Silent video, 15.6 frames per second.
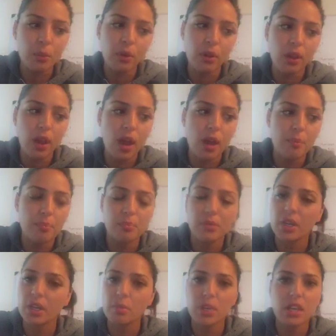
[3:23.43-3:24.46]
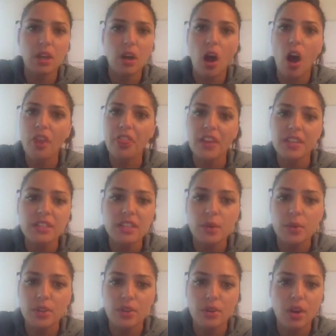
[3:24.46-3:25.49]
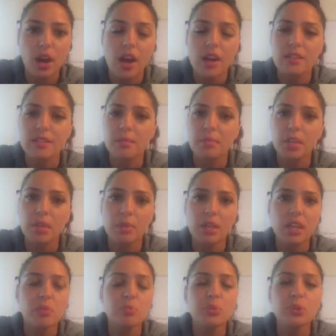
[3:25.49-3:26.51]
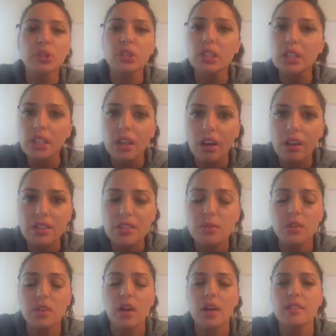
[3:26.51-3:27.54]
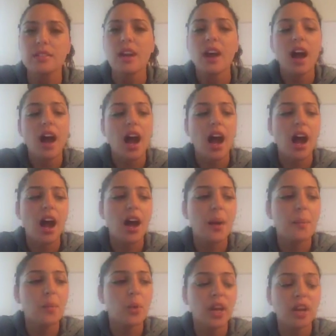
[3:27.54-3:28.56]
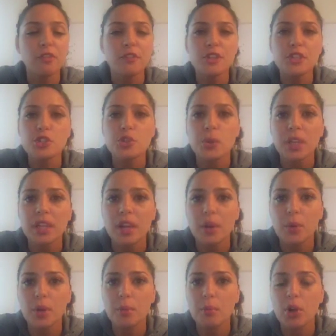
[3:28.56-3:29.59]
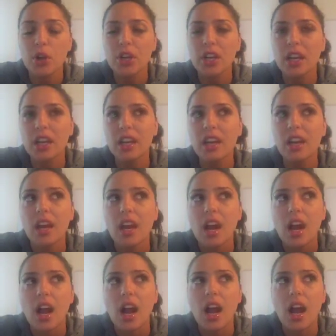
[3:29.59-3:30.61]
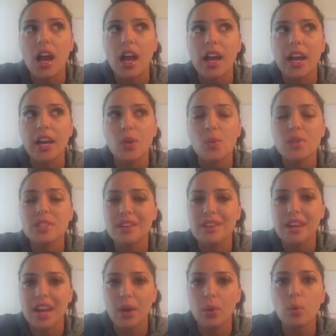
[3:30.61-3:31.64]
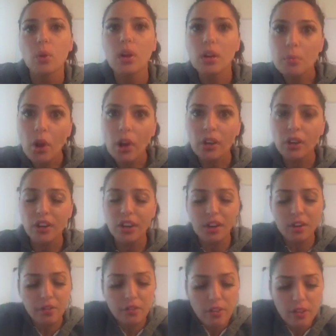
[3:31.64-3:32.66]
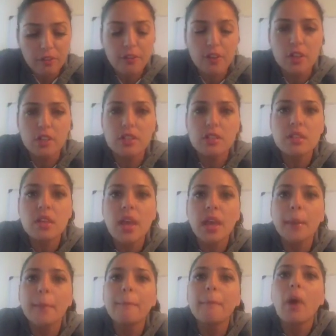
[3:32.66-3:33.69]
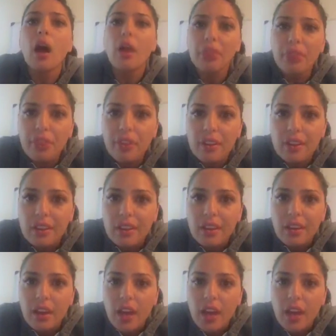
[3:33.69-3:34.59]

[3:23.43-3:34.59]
I will um, going to be authentic with you guys. I'm going to be completely honest with you guys. Um, when I first joined network marketing, I was a network marketer for the first like month,